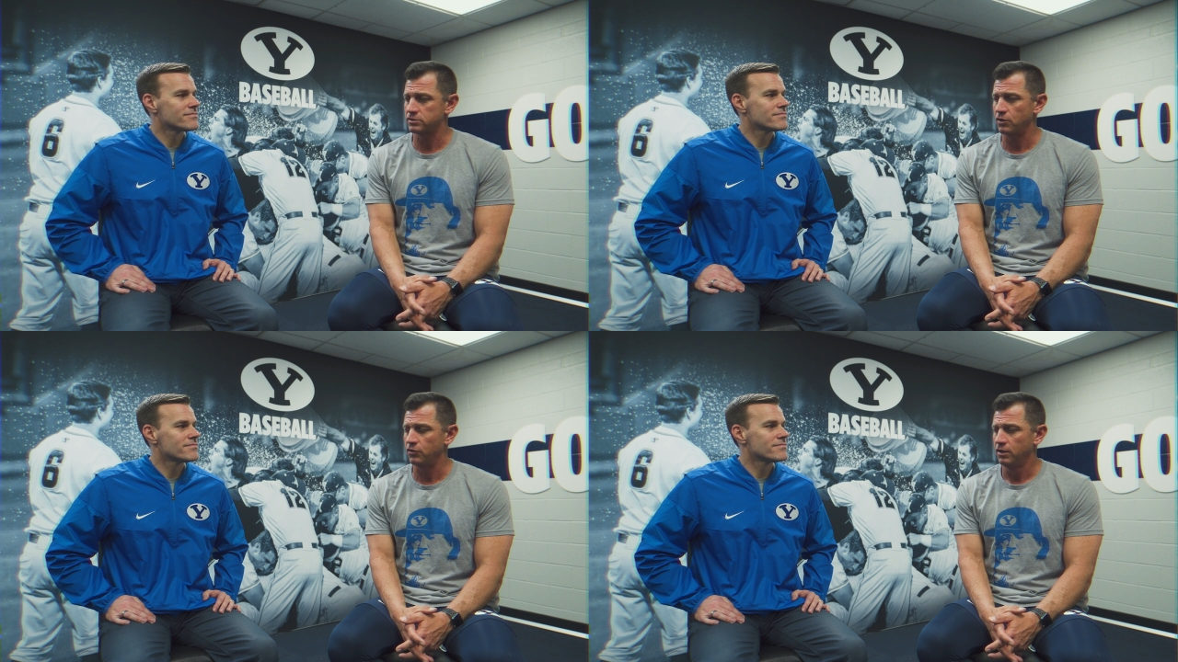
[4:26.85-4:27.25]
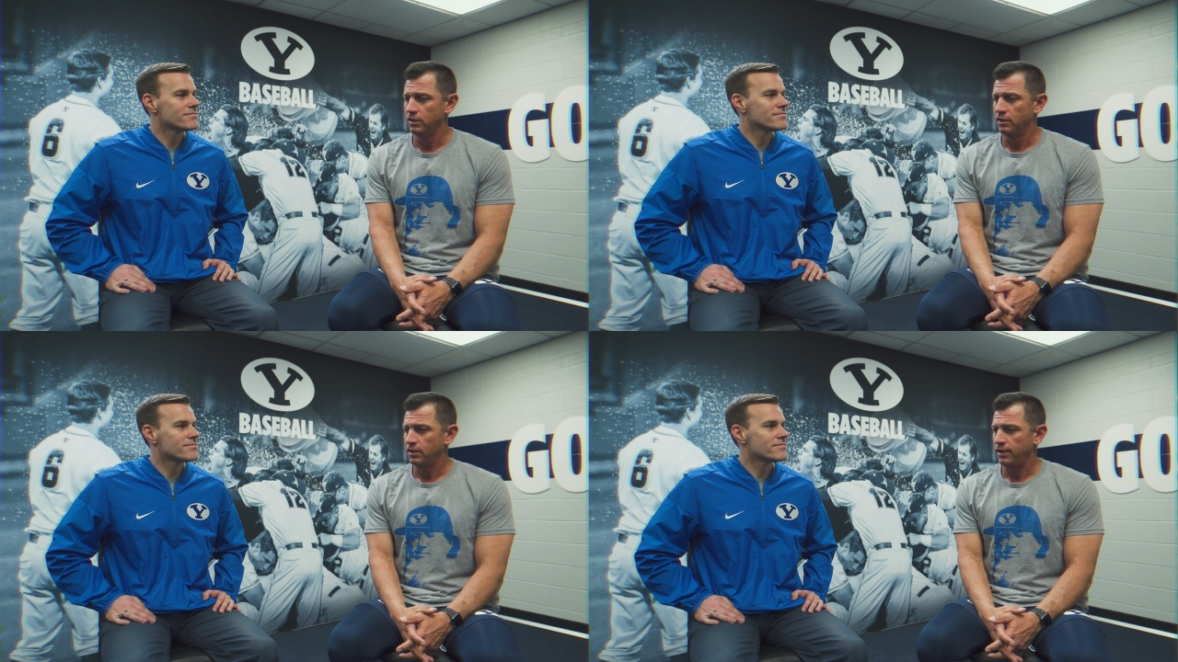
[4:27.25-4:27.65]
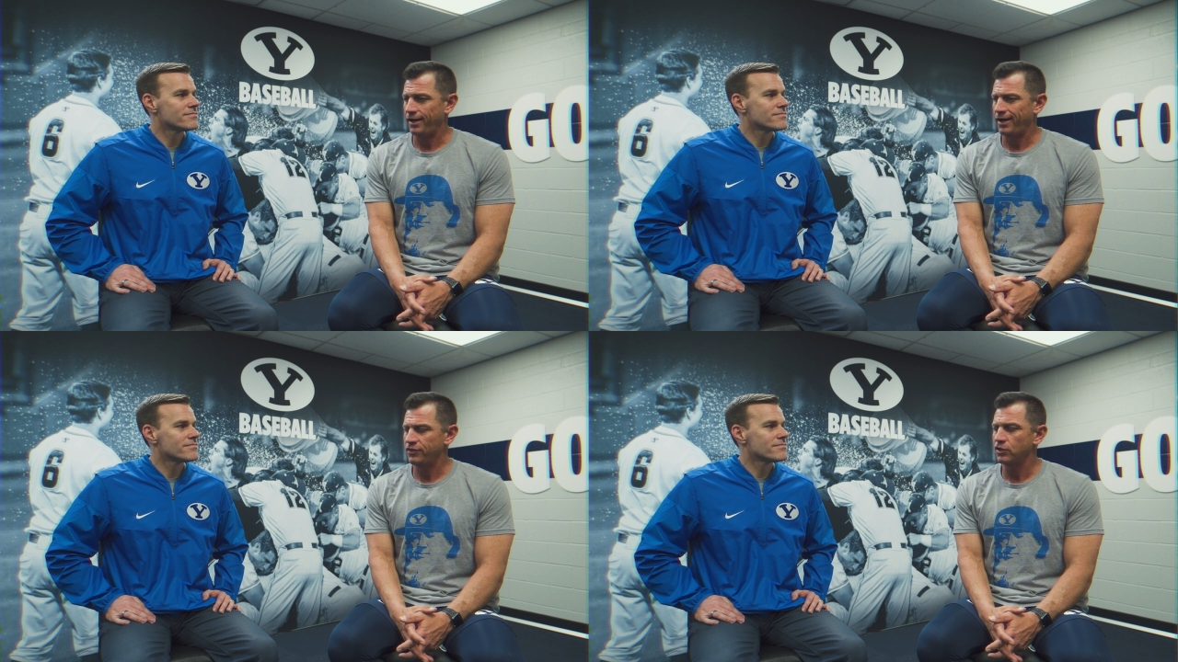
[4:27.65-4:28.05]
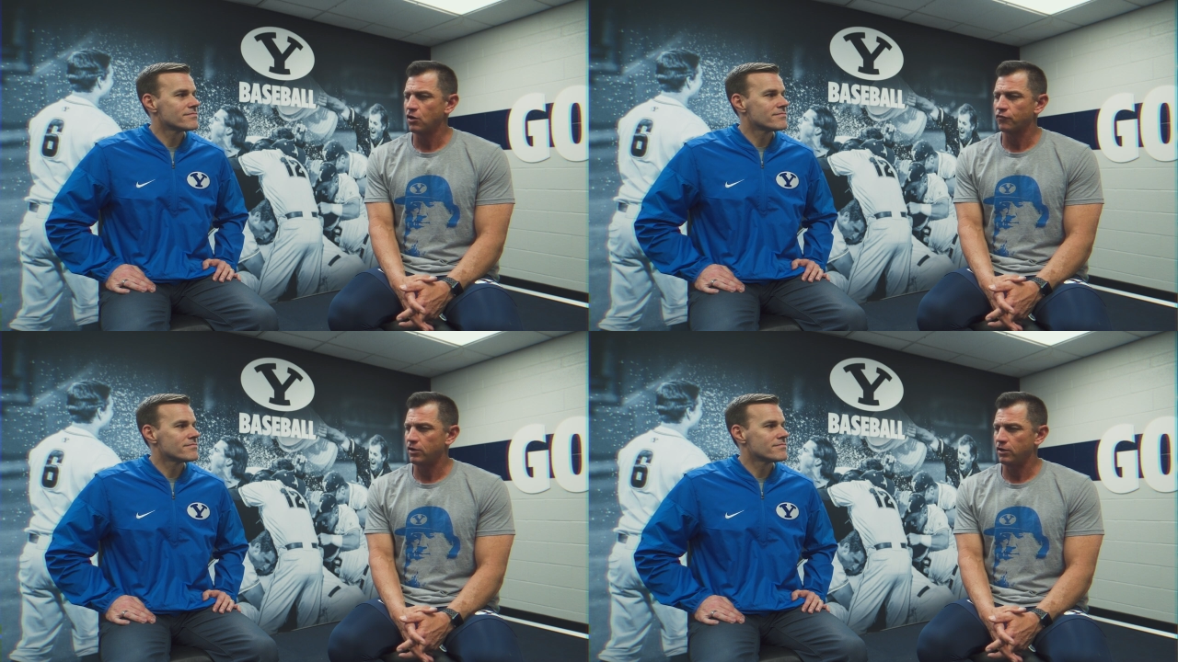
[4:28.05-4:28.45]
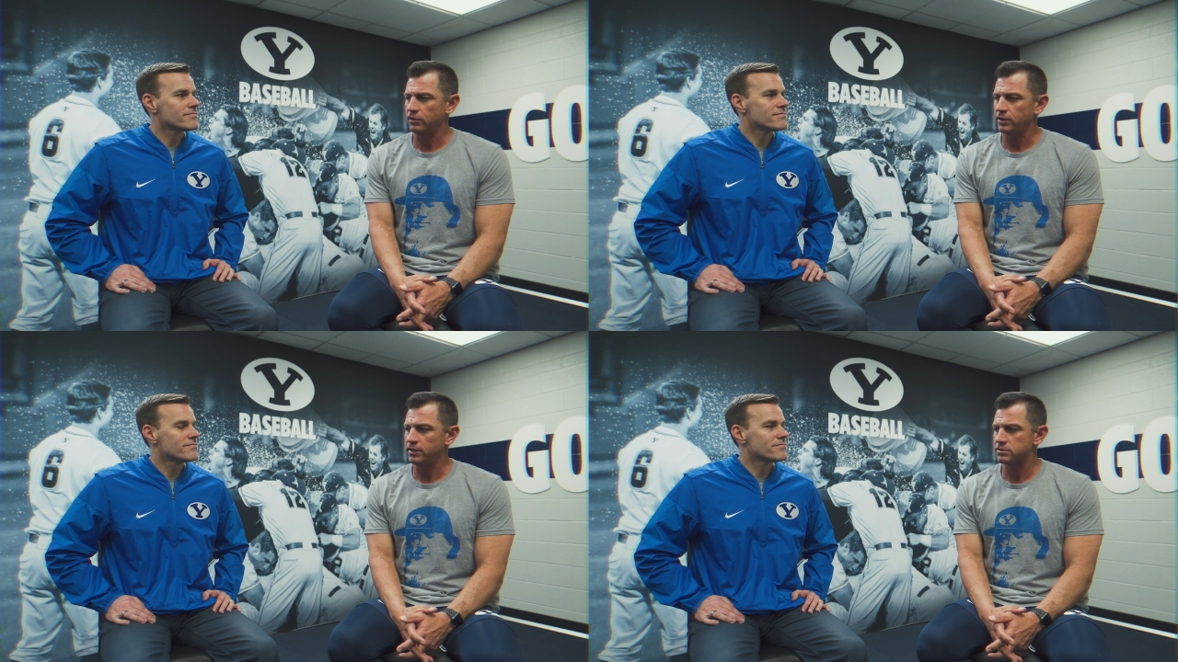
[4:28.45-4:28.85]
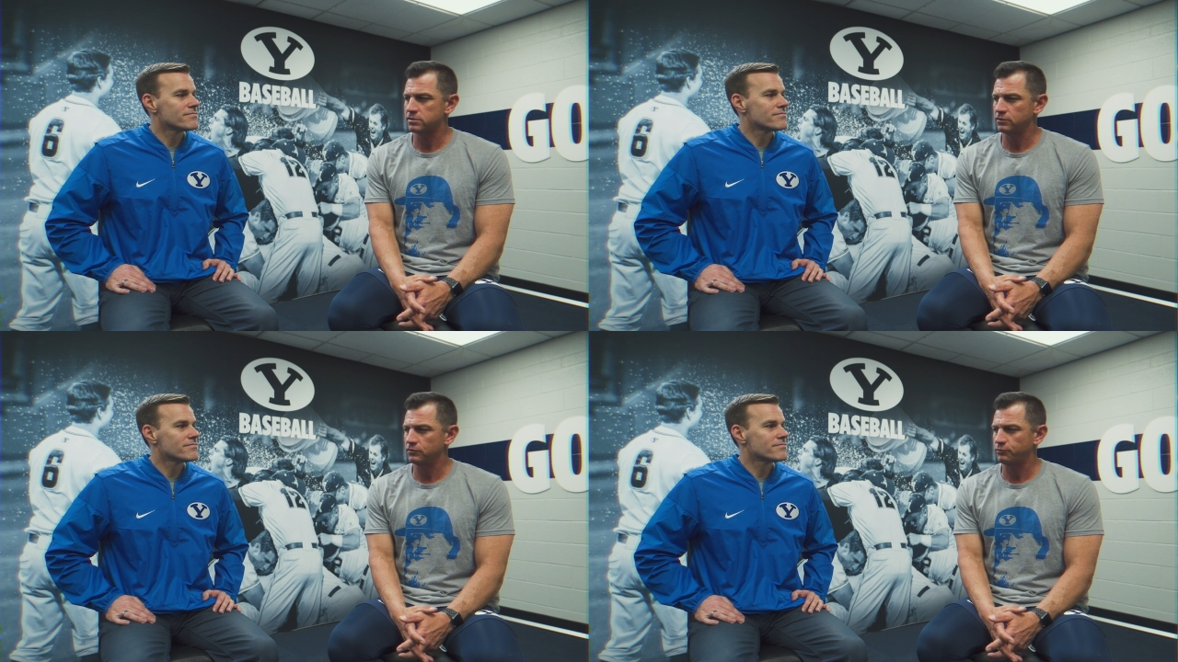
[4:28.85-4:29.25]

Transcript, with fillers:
Speaker 1: So I, I, think overall the league's